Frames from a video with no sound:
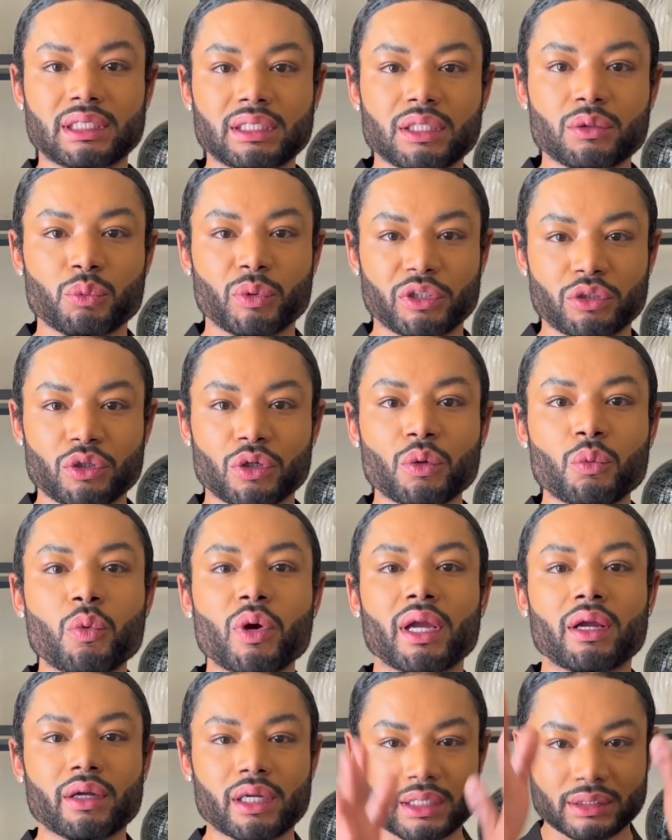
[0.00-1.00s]
When you're
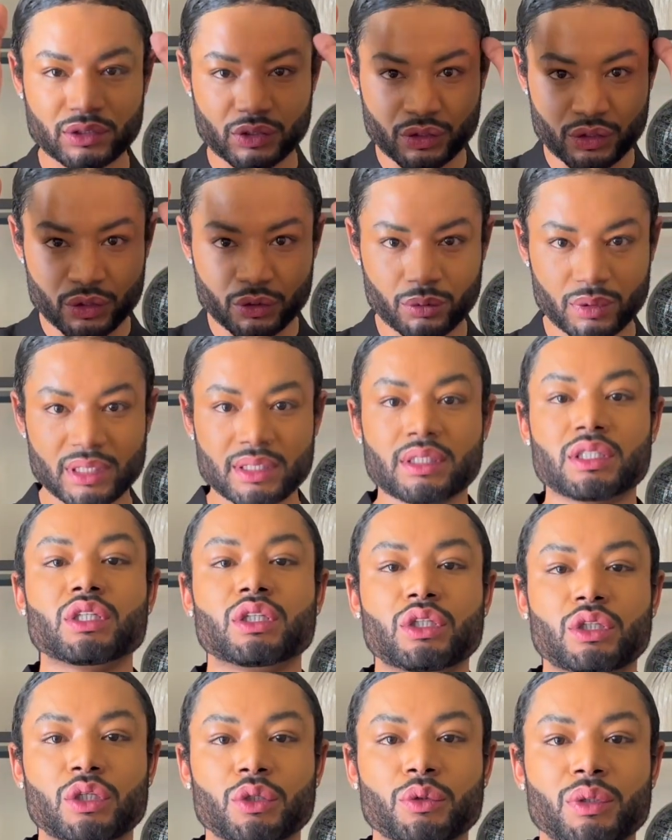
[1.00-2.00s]
wearing a suit, it's a
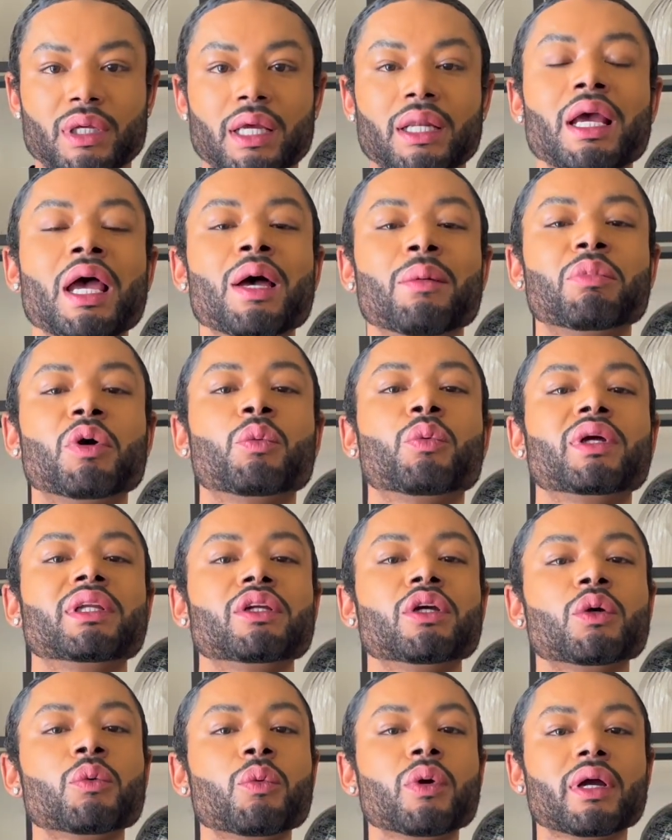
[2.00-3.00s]
unit. But when
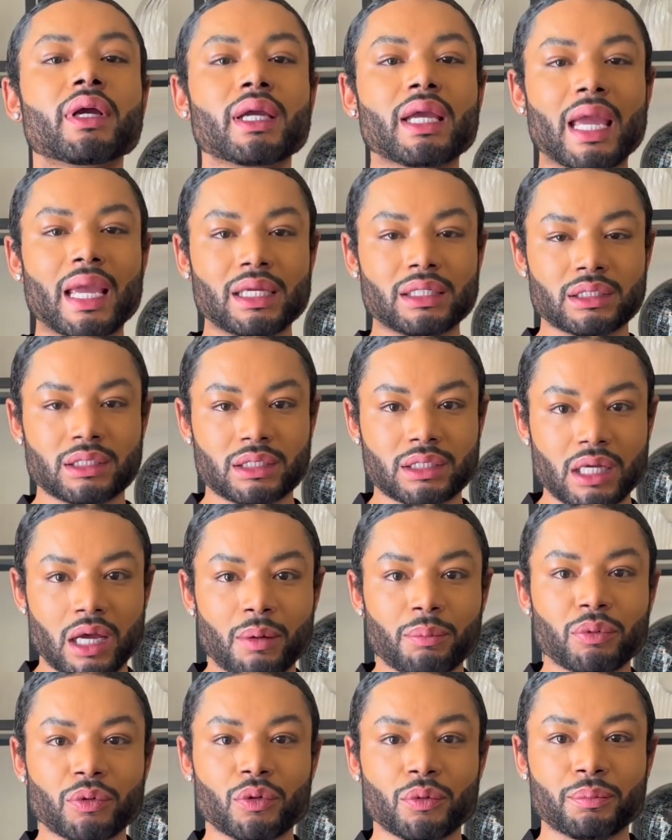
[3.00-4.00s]
you're wearing a
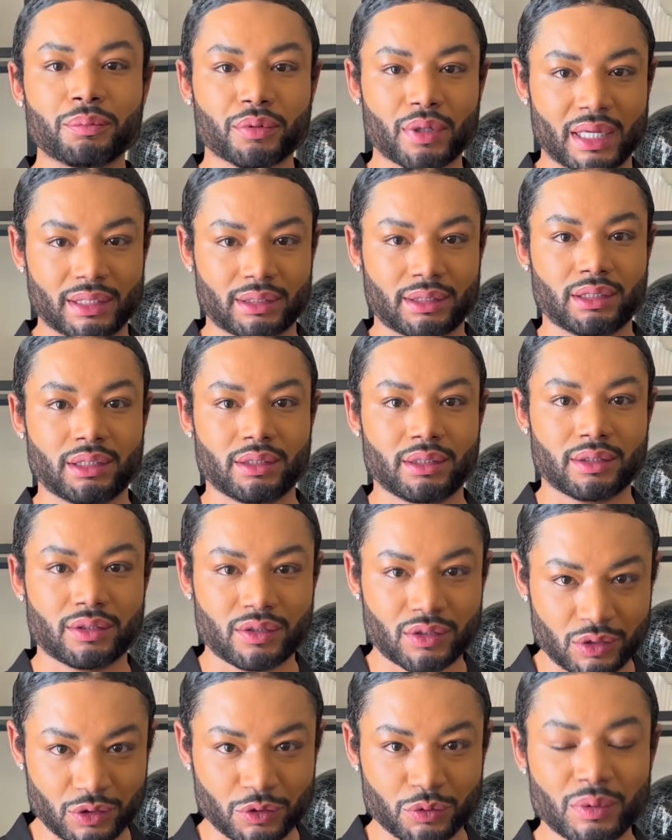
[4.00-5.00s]
double-breasted
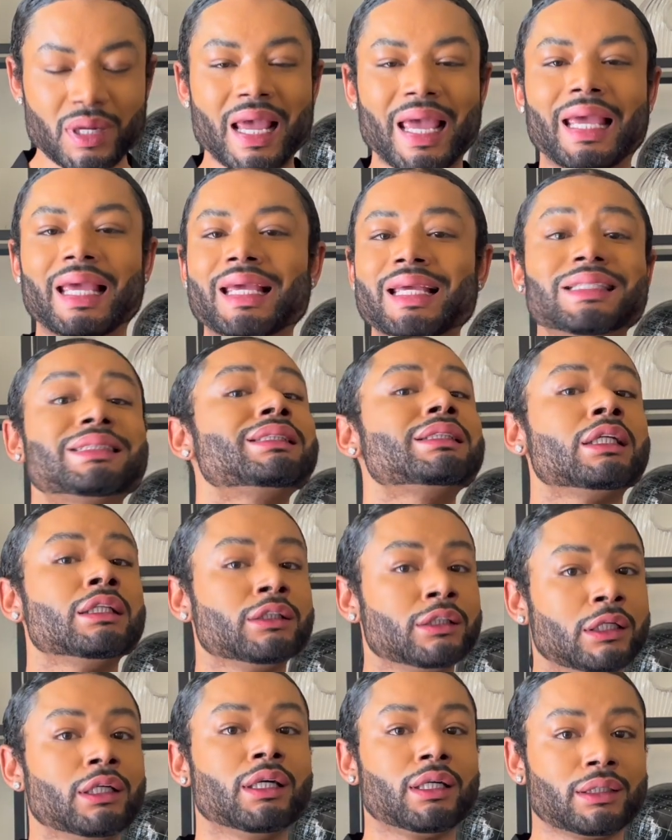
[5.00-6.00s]
suit, it's a
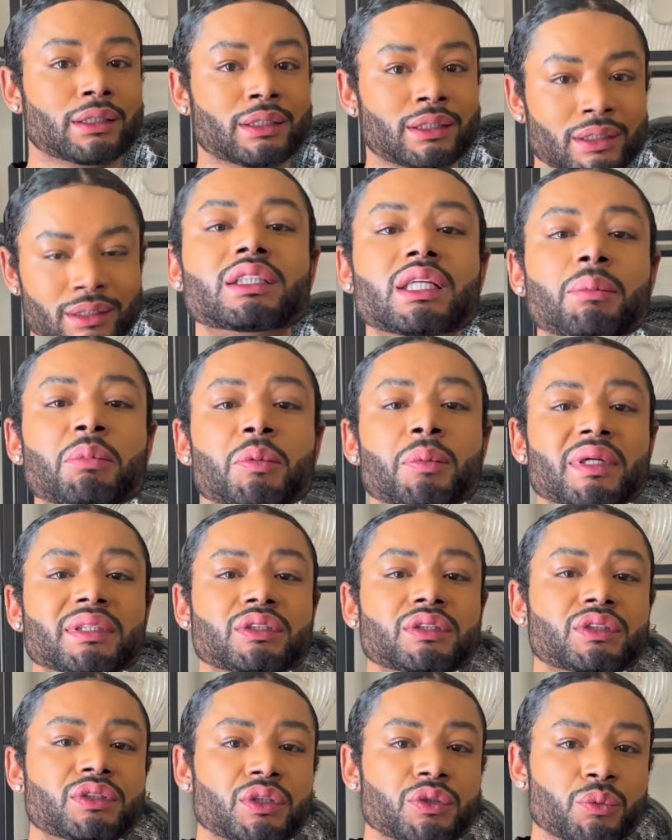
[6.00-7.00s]
look. A
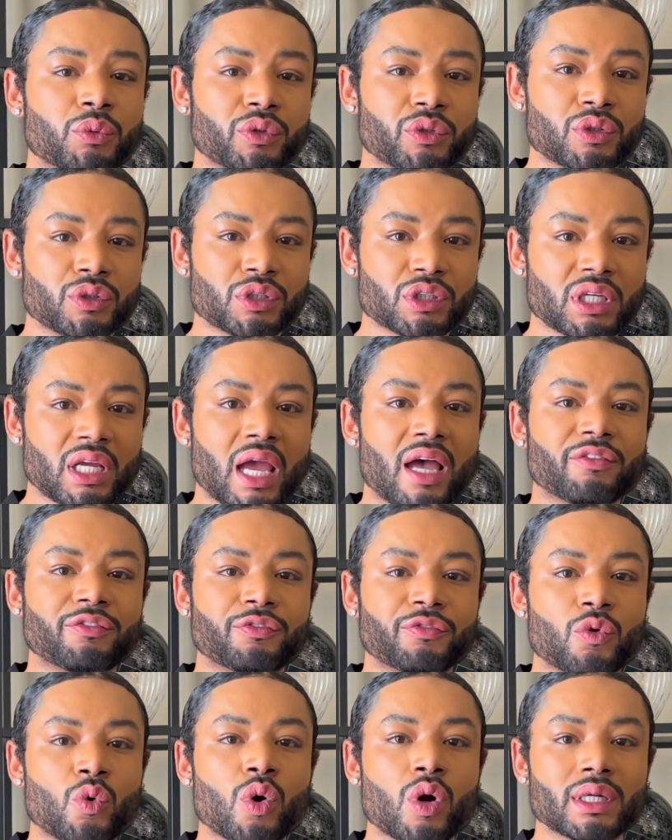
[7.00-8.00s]
double-breasted suit will usually have
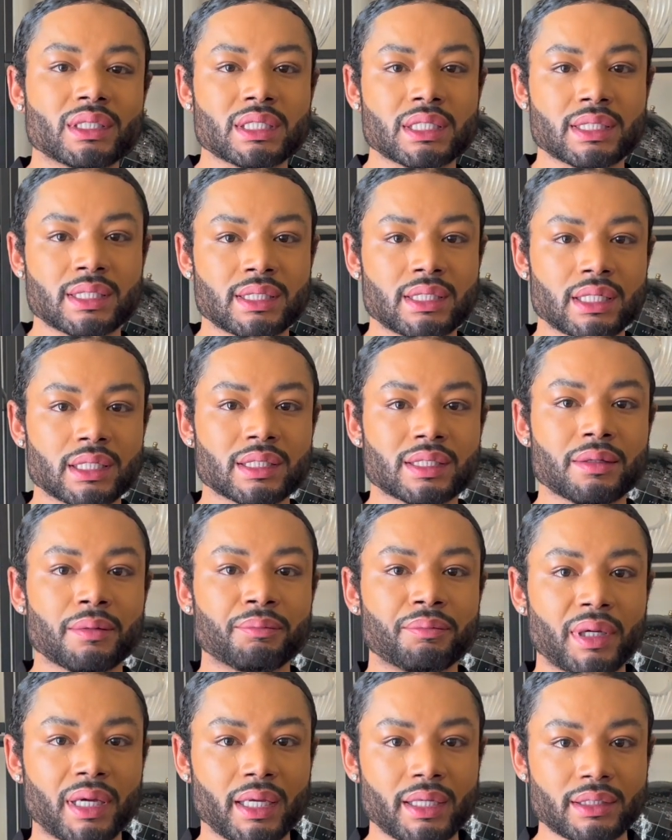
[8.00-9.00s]
4 to 6
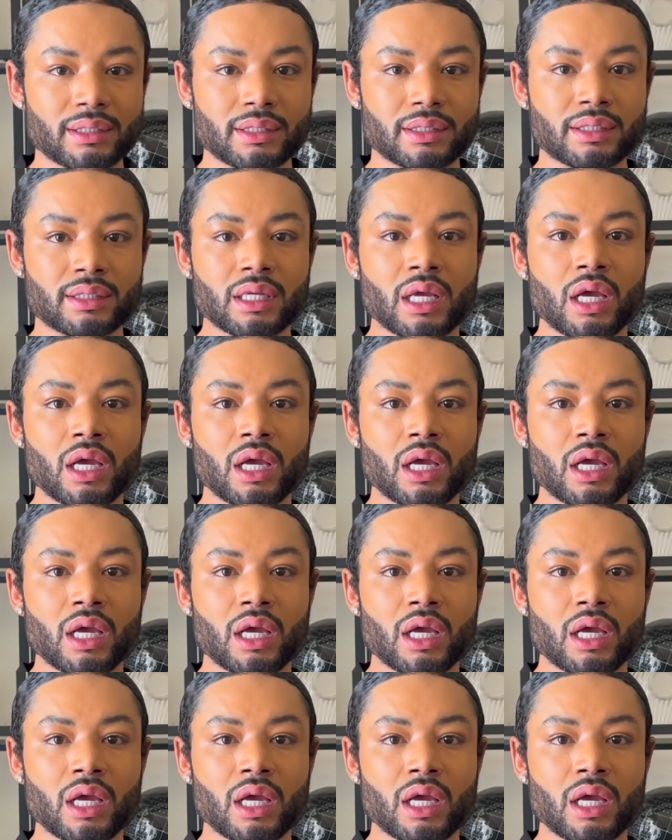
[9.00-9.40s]
buttons